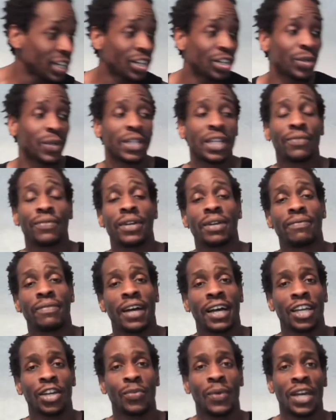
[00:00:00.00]
to do a different
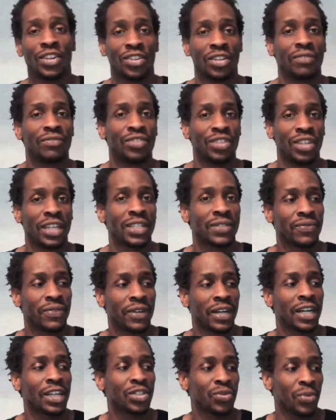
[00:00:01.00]
evaluation of Jace
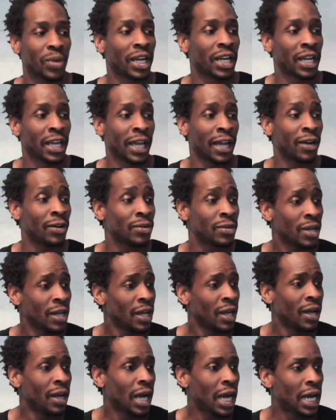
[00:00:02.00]
Fox right now.
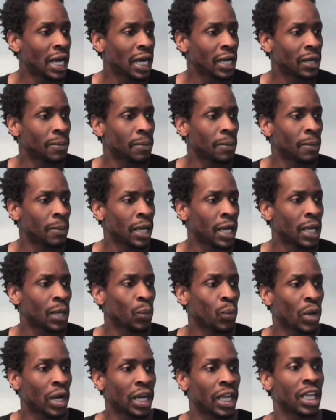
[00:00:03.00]

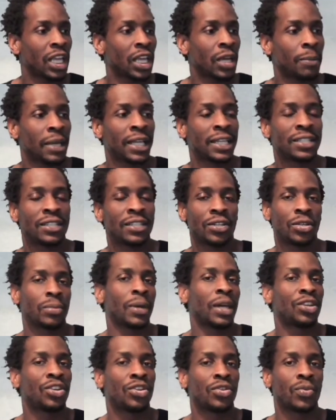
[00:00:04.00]
Running him in
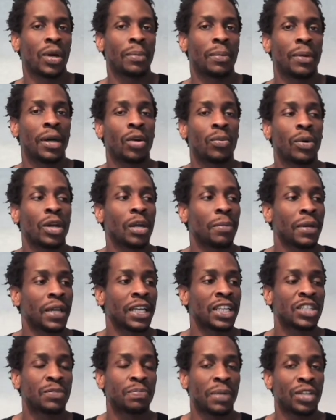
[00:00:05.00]
situations where I'm going to run up
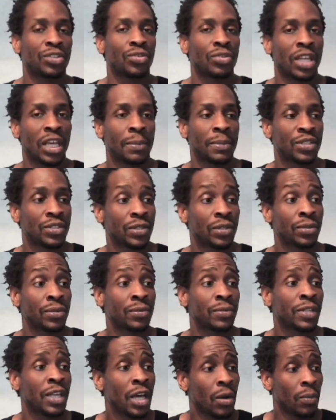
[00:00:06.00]
against special damage
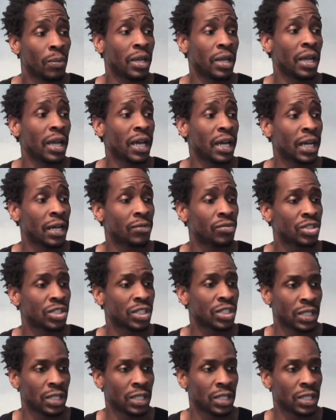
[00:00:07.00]
tunes. We have